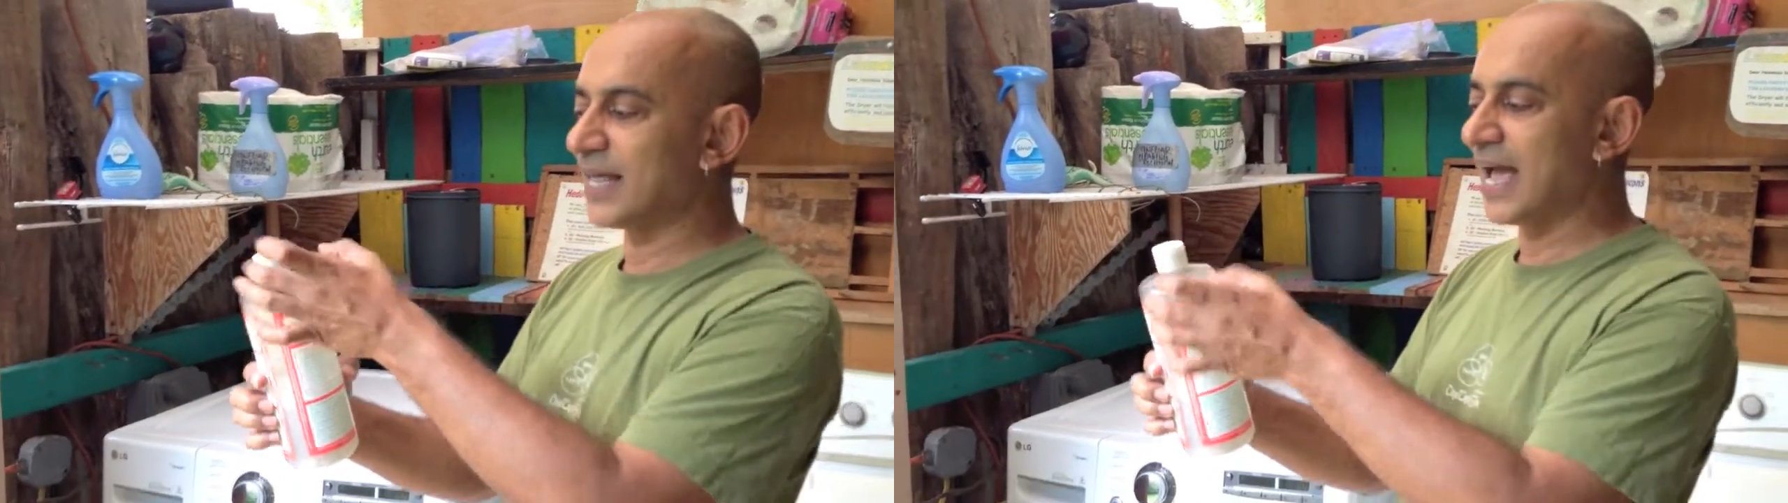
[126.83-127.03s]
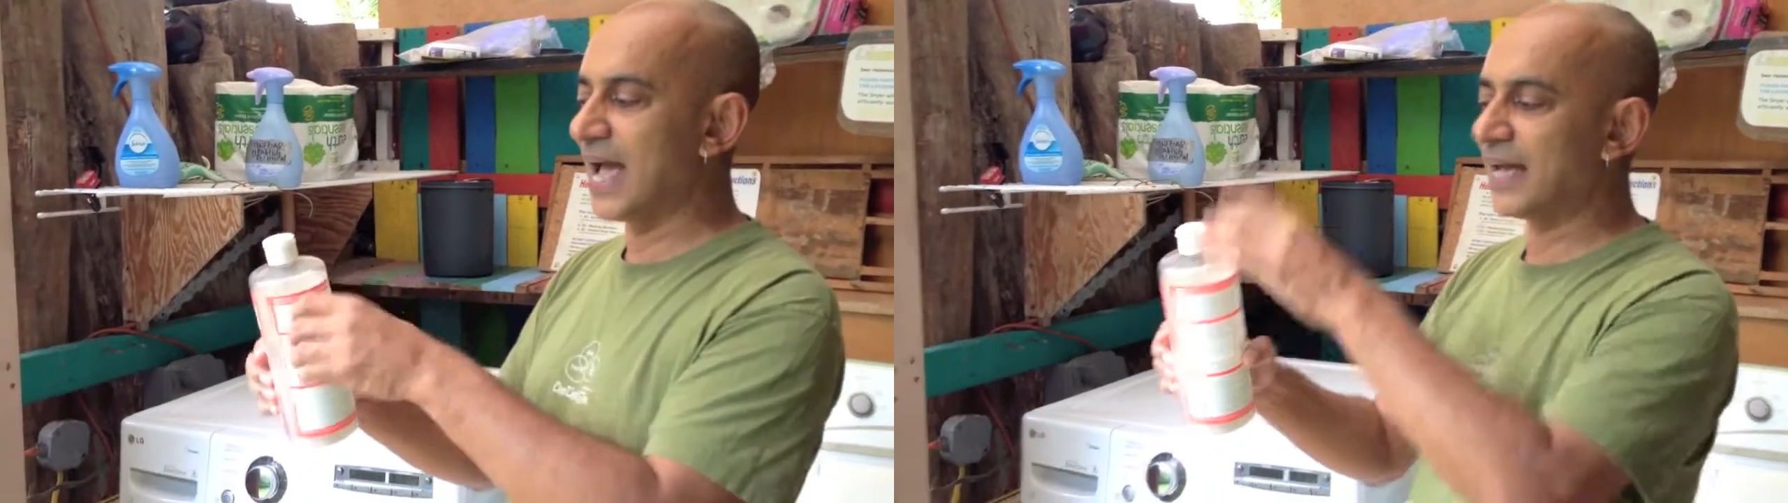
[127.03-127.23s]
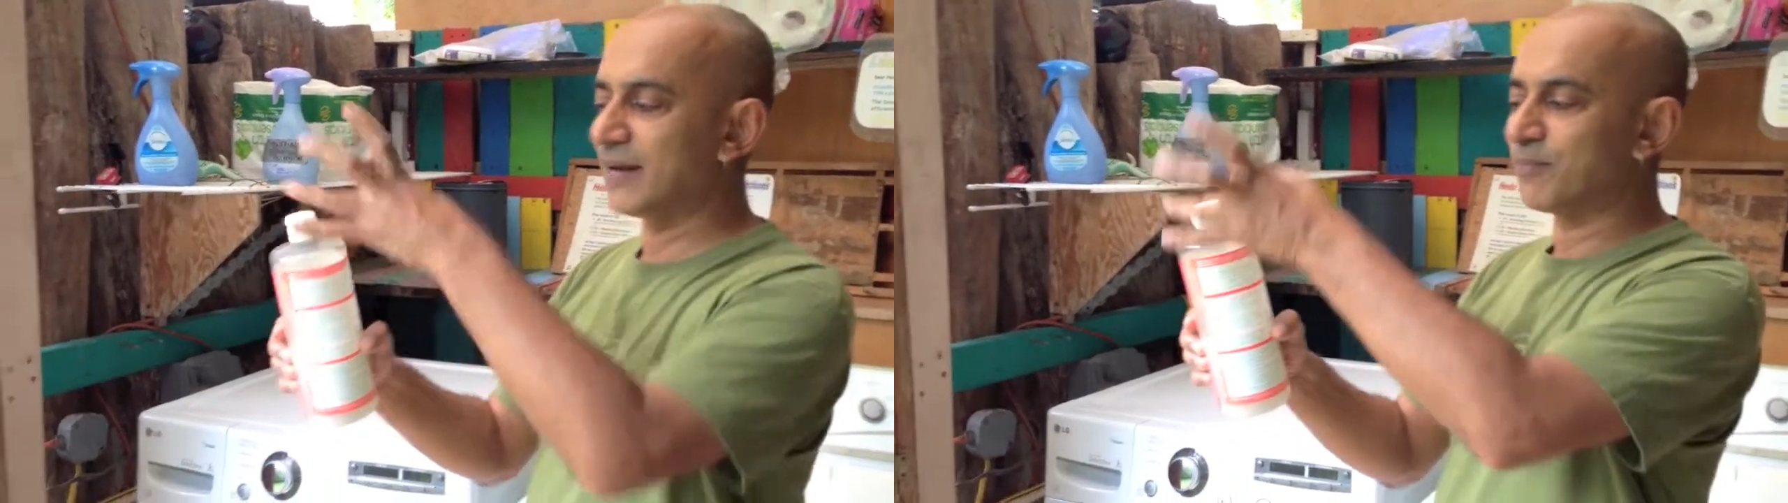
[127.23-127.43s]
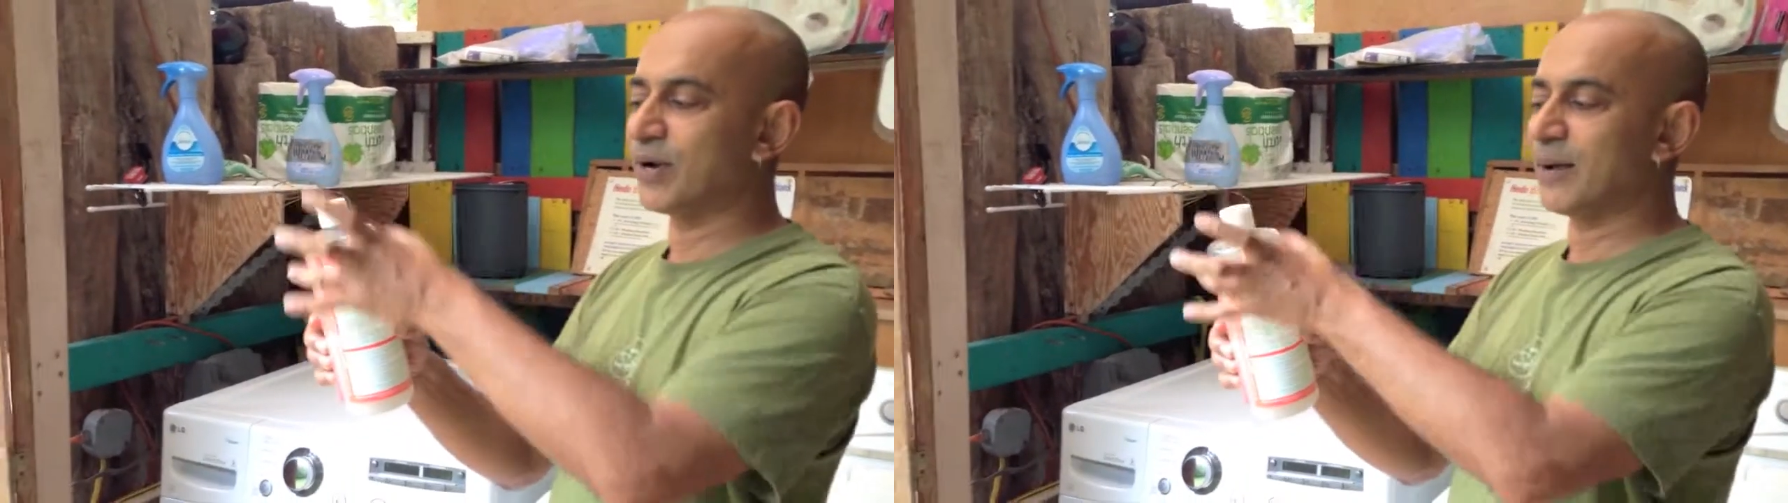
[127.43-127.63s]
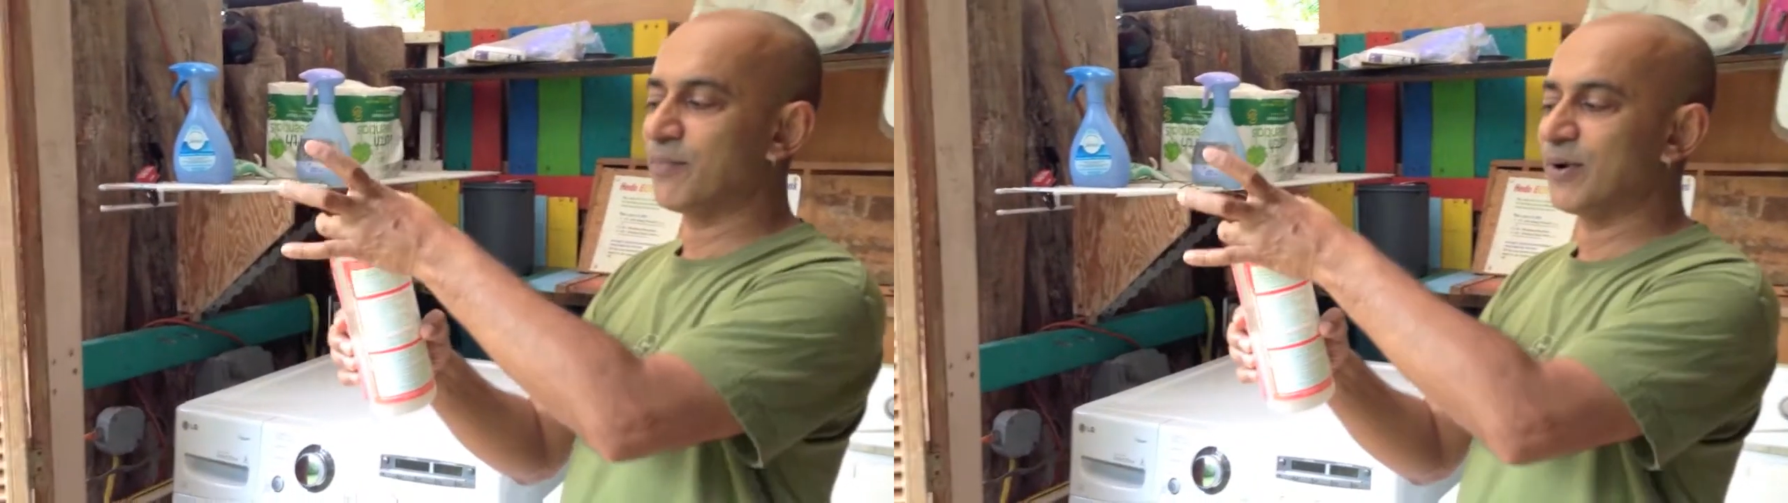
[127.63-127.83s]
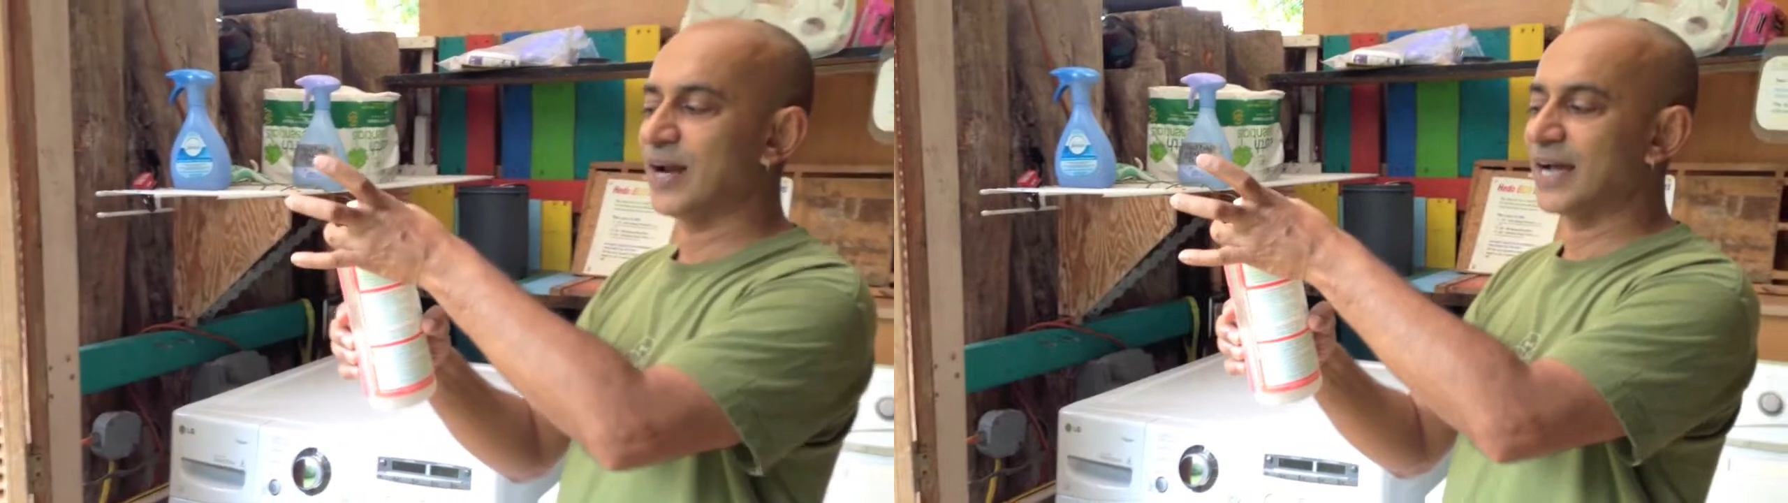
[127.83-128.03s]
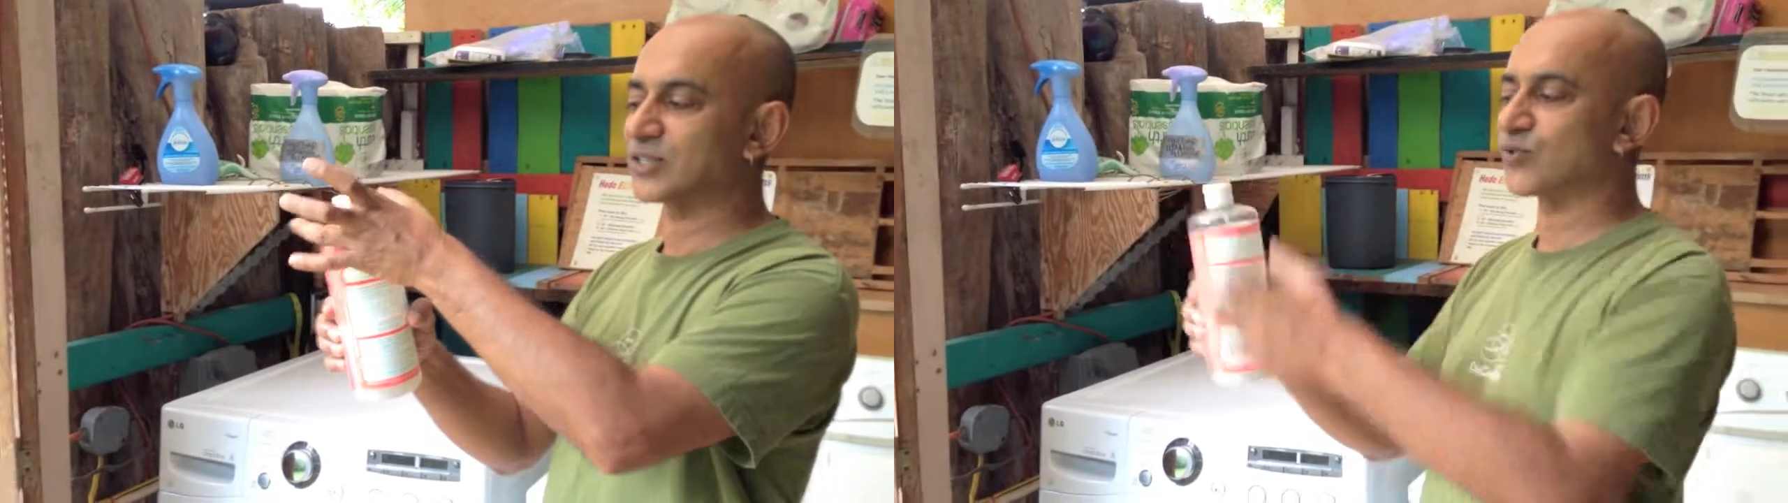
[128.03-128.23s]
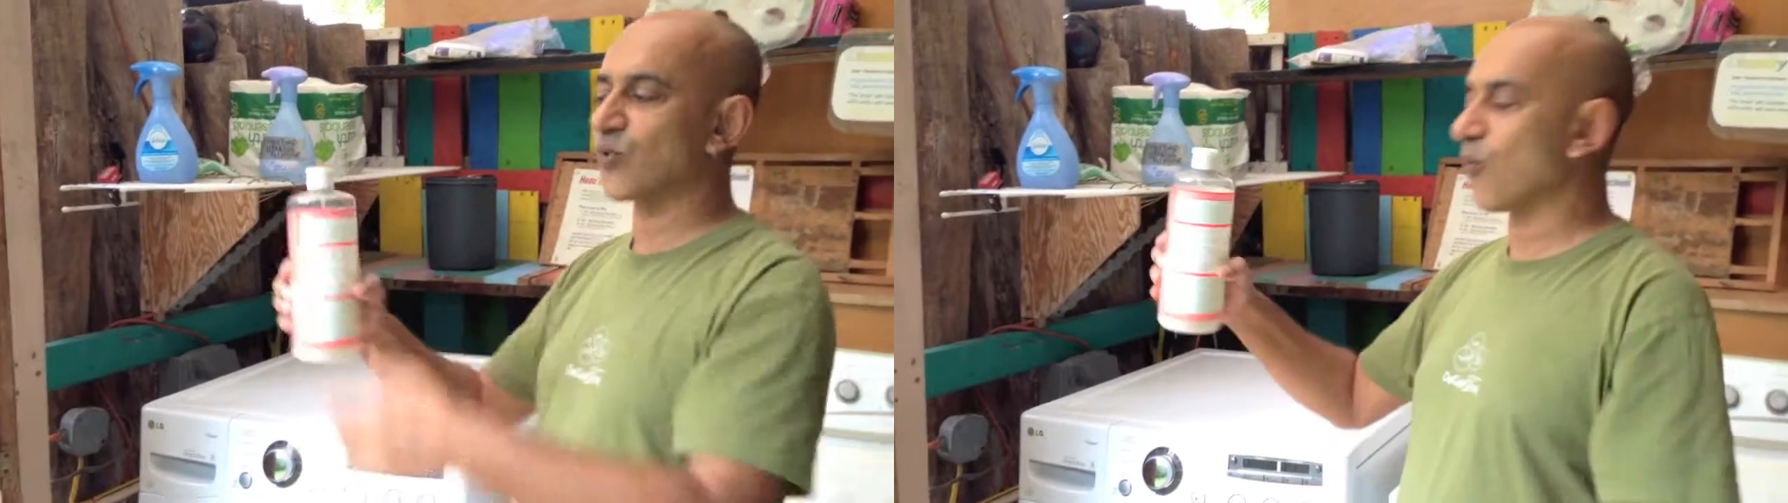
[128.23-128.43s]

the head, put, put extra